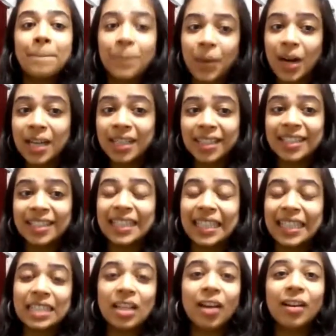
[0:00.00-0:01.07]
But
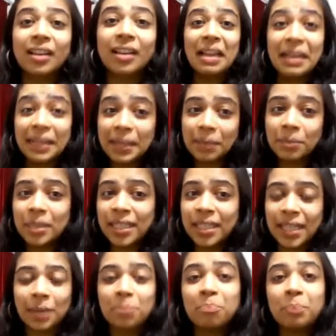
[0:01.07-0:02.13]
these are
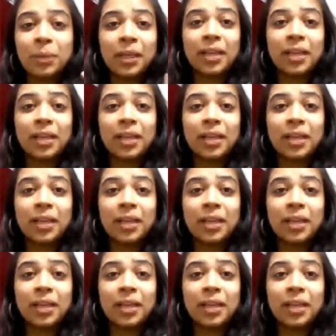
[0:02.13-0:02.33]
limiting